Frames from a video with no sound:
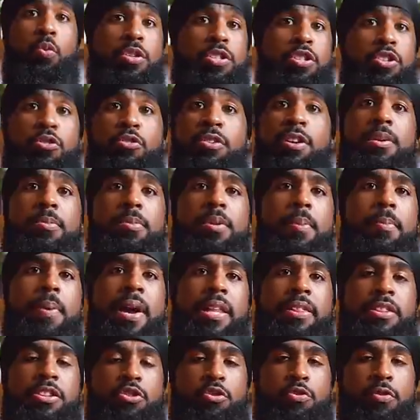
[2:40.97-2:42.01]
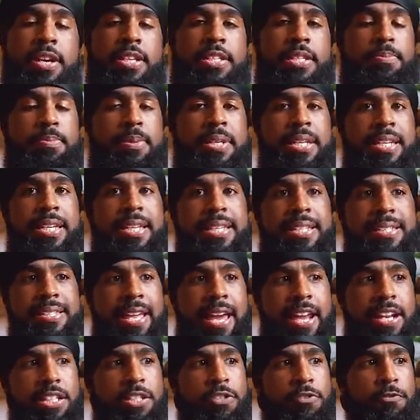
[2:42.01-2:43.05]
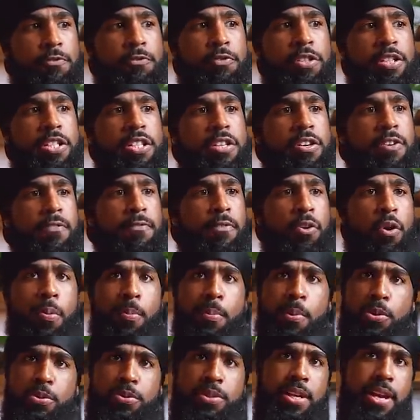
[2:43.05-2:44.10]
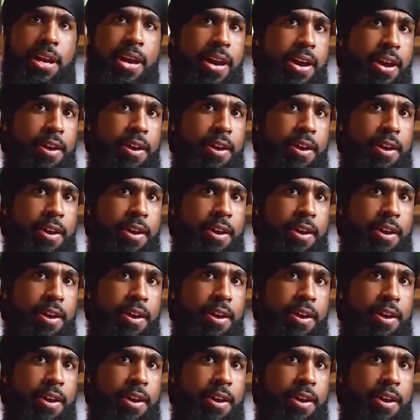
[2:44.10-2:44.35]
What's incredible about this recipe is that it's free of almost